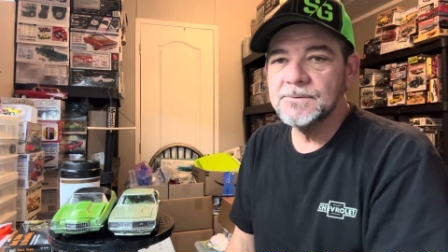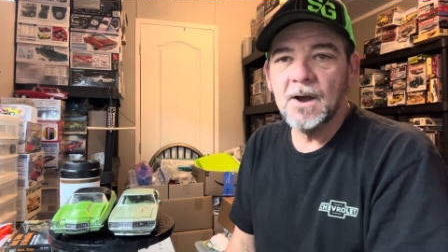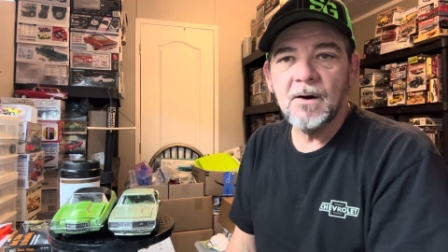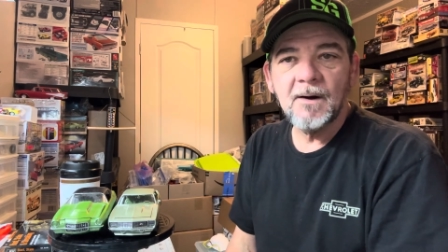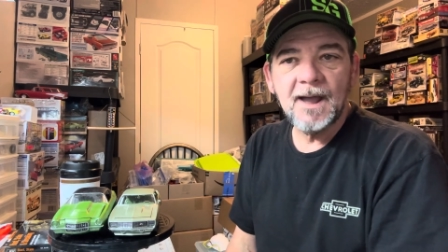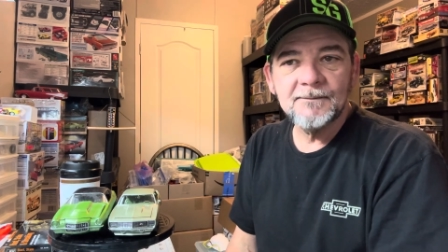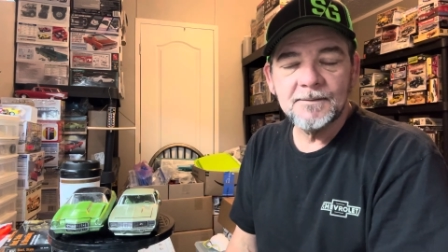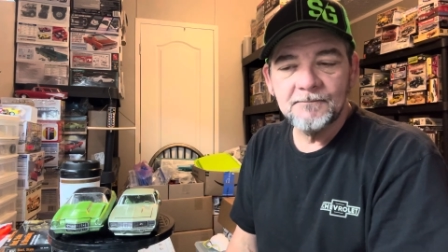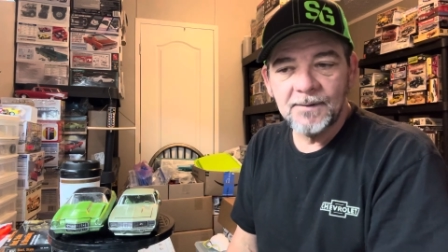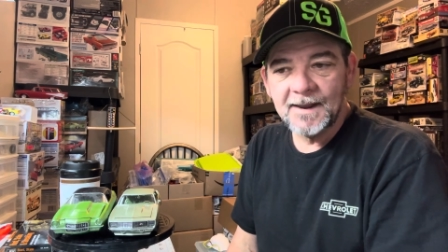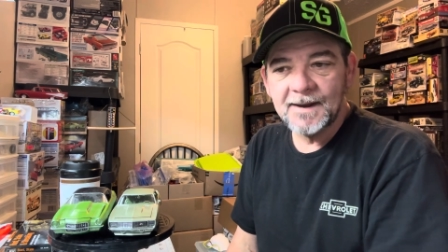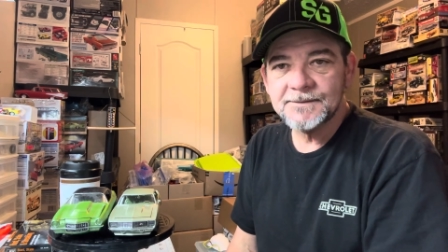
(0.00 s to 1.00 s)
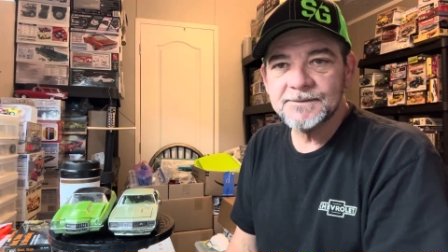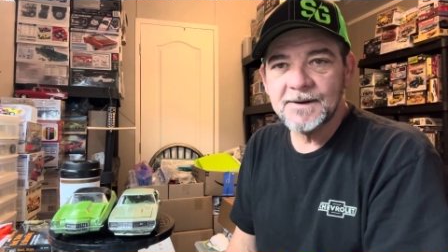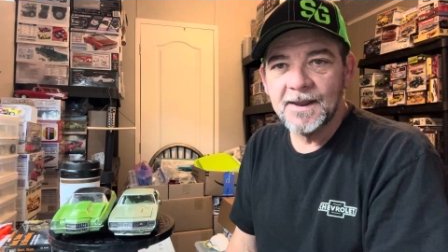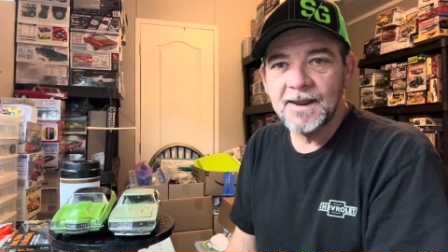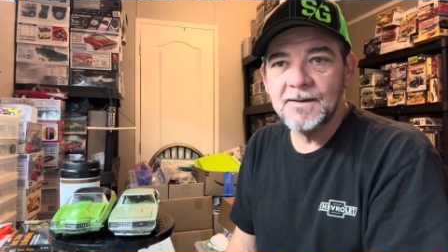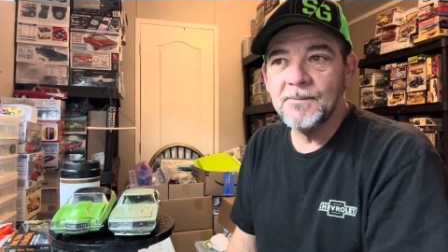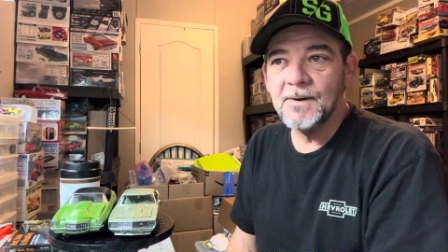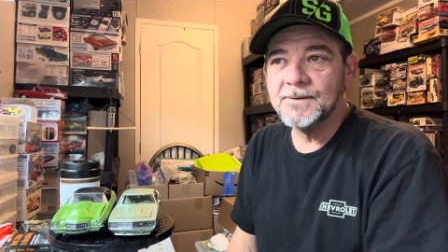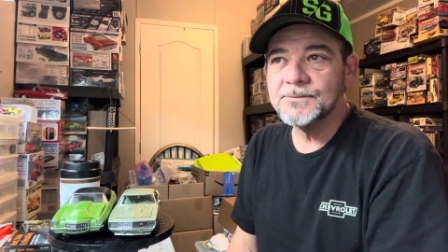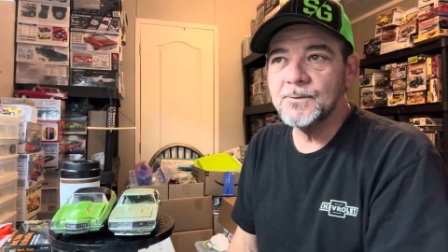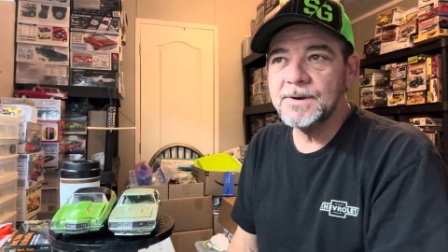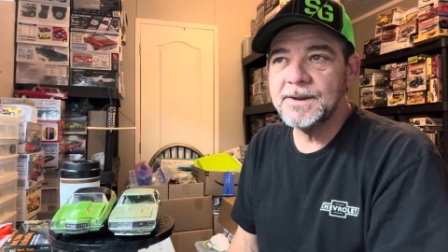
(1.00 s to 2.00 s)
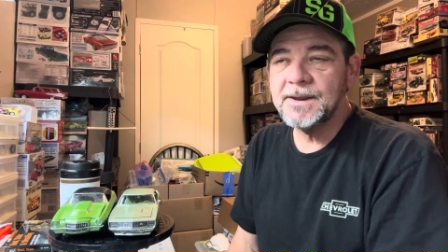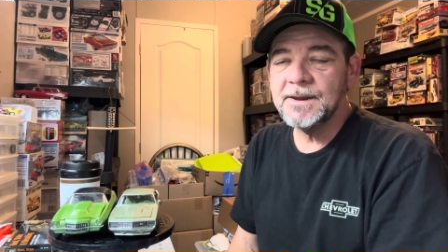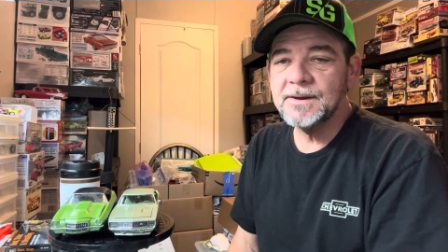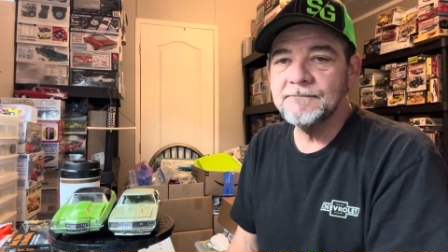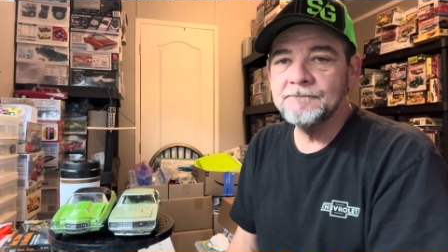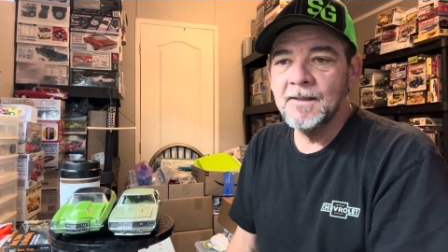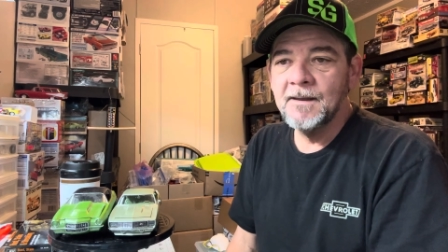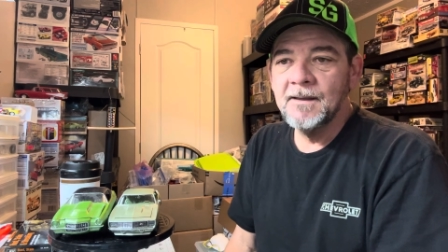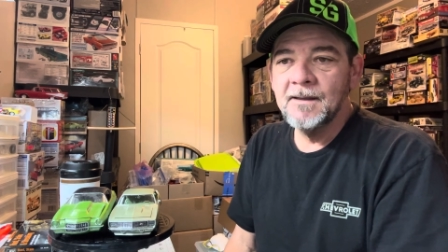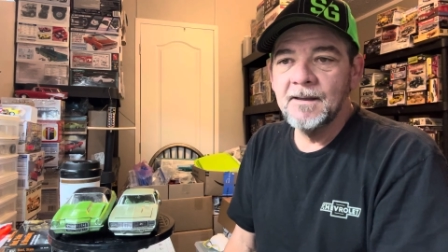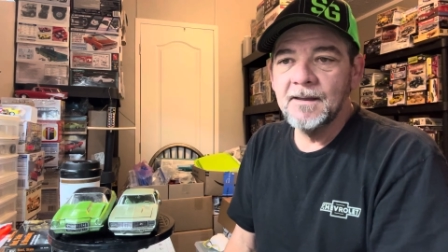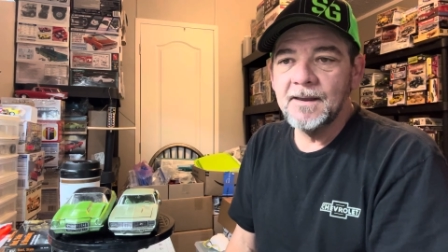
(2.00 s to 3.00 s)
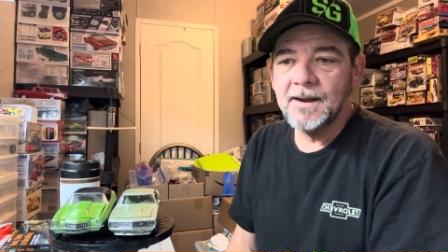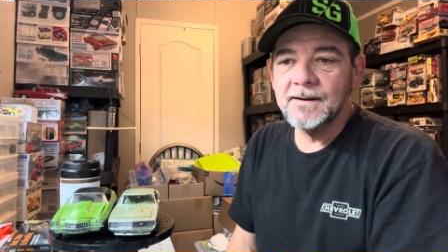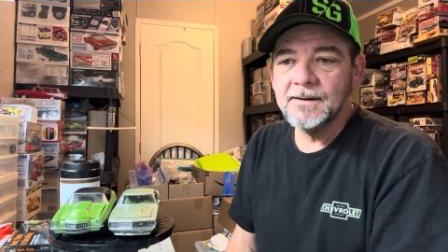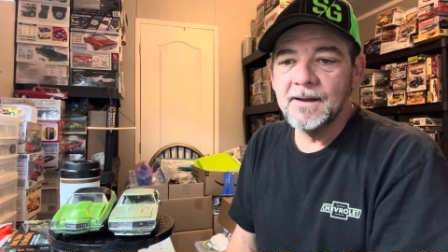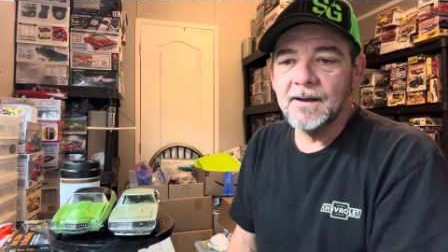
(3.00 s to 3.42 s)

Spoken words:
Y'all have a blessed day, blessed weekend, and